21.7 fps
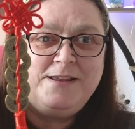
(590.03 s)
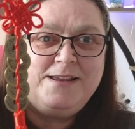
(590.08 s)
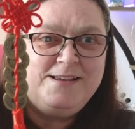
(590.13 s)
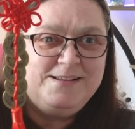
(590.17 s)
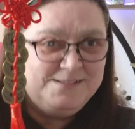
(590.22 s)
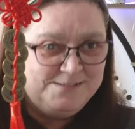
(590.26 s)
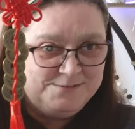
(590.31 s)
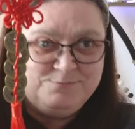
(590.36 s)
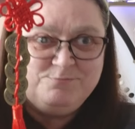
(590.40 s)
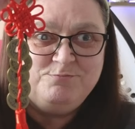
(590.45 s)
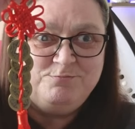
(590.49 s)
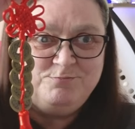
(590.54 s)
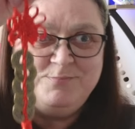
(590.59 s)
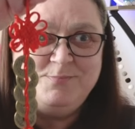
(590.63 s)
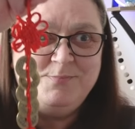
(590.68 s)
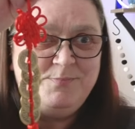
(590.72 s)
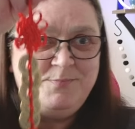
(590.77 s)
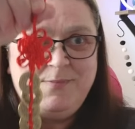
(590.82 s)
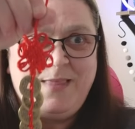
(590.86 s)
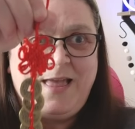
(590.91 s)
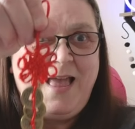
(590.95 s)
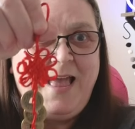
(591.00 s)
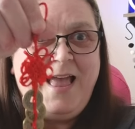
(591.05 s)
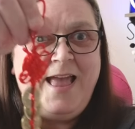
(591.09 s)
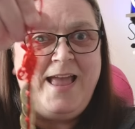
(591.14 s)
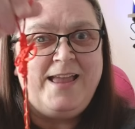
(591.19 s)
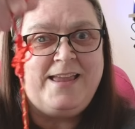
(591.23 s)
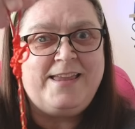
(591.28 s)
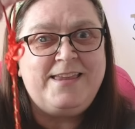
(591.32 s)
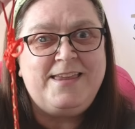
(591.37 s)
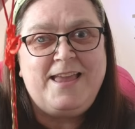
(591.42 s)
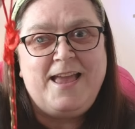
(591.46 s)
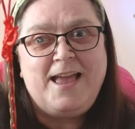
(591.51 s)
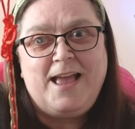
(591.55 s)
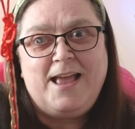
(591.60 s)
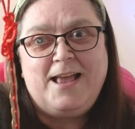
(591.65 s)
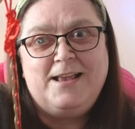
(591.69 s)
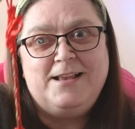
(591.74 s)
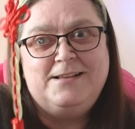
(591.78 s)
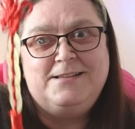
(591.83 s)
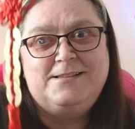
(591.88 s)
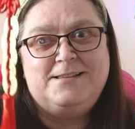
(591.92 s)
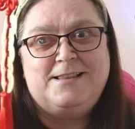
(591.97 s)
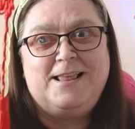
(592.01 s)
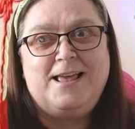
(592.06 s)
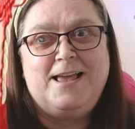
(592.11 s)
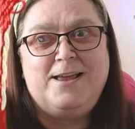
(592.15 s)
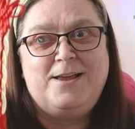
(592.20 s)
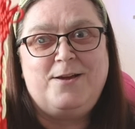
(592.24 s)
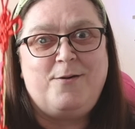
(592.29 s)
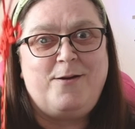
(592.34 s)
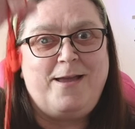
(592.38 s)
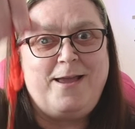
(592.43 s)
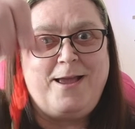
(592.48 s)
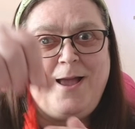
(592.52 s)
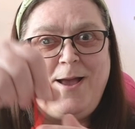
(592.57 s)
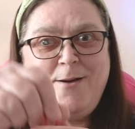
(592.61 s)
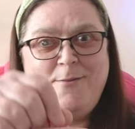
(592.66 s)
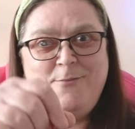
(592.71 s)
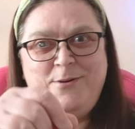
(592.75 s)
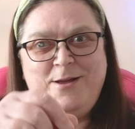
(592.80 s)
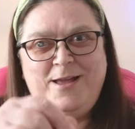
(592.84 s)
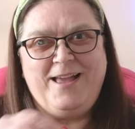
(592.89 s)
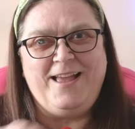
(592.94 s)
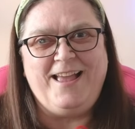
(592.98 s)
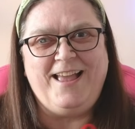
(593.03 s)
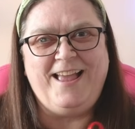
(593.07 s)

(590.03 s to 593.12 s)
need? Heck yes, they're going up.